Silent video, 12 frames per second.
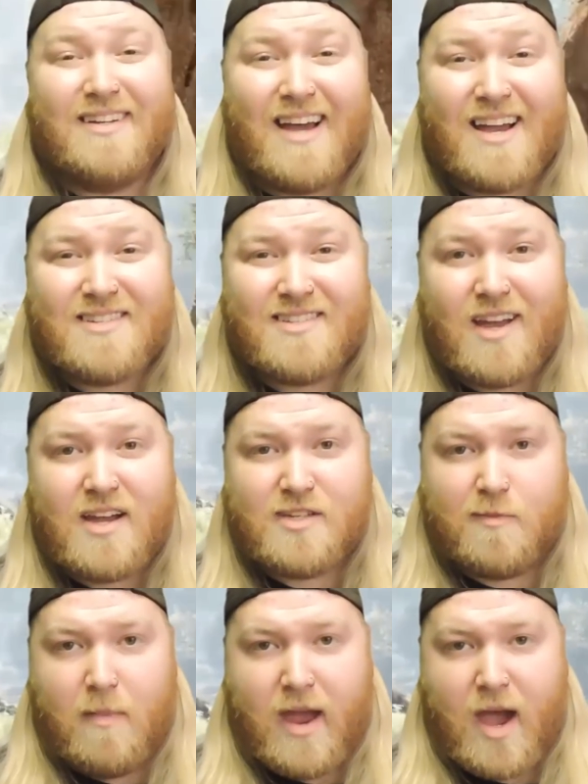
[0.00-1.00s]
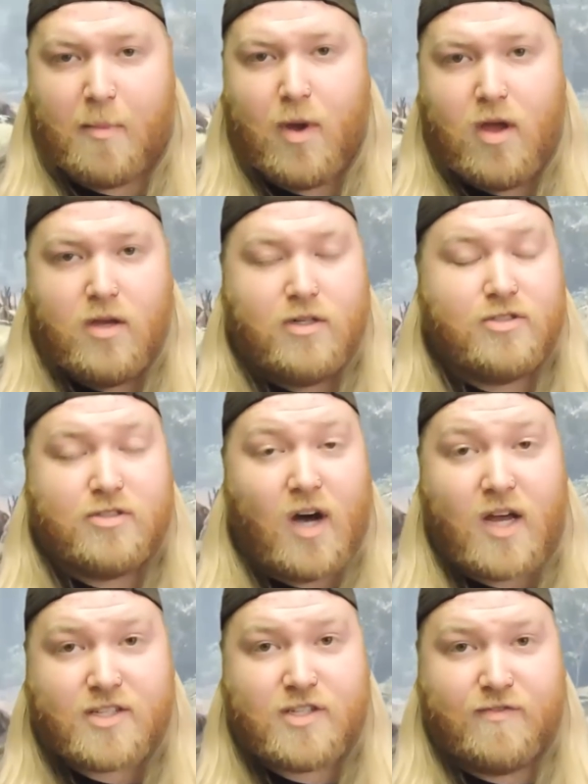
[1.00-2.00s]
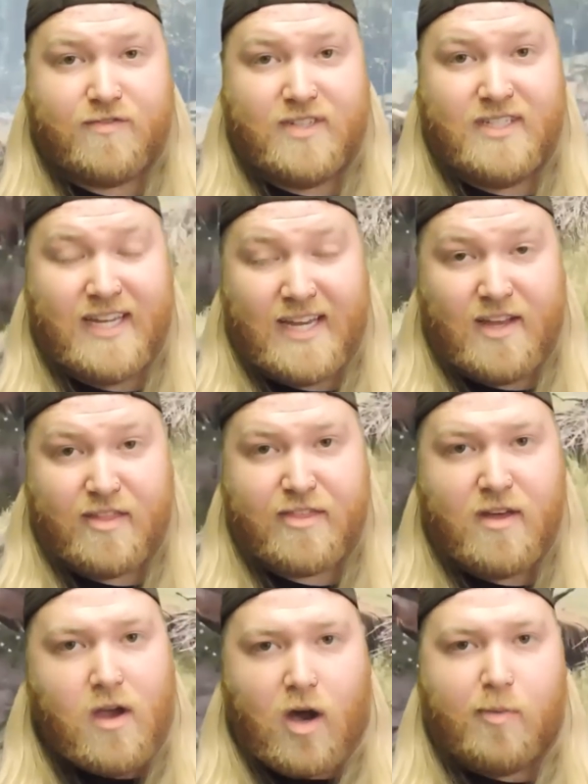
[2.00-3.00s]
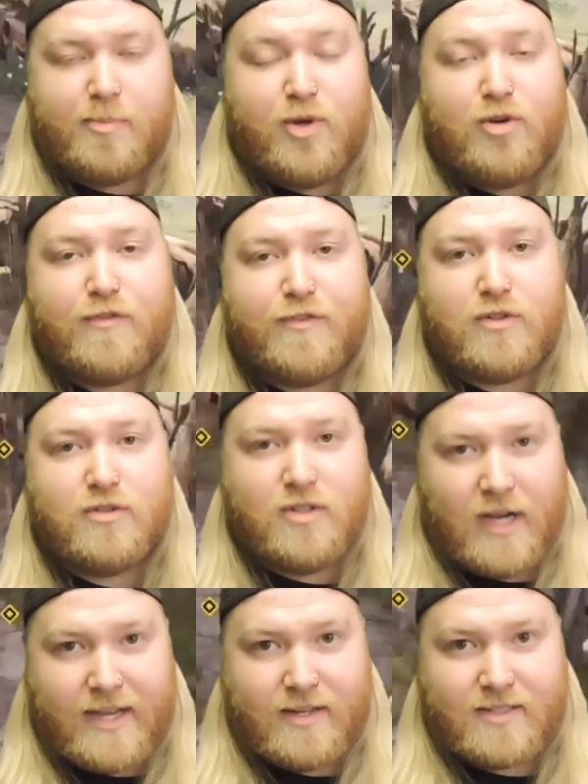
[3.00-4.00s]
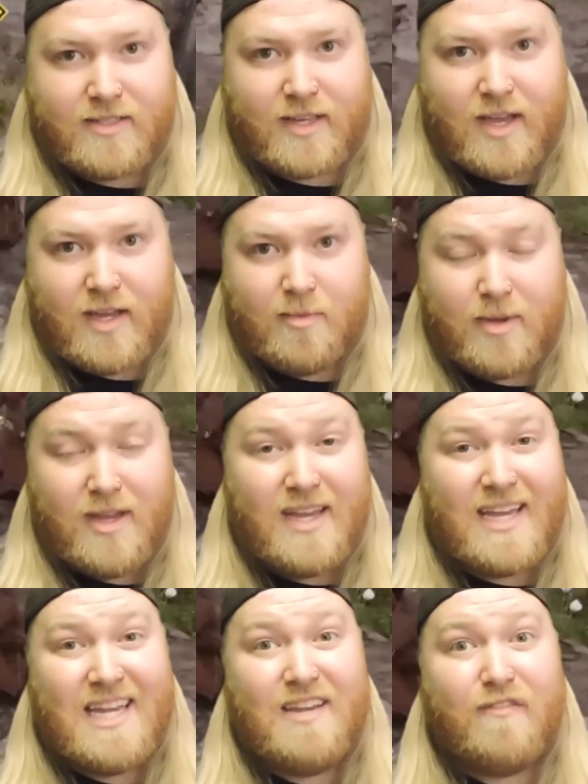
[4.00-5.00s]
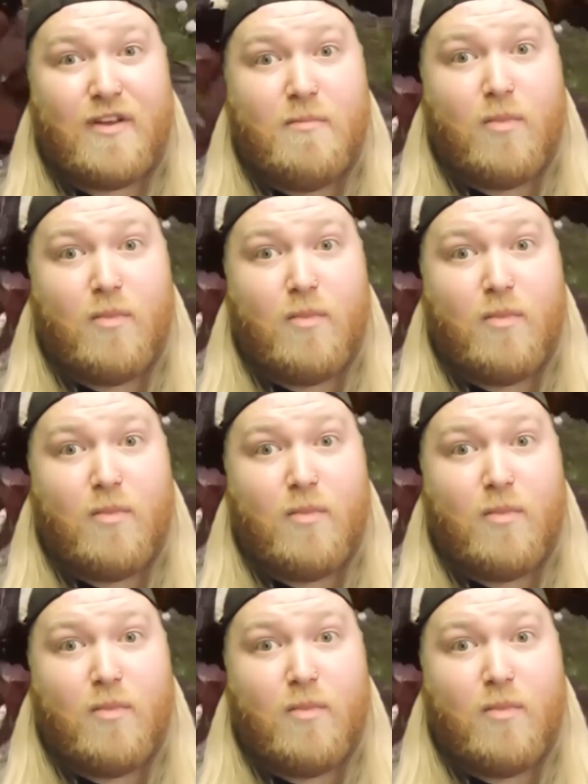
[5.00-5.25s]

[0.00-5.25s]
Nice sized map, lots of death, a beautiful landscape, even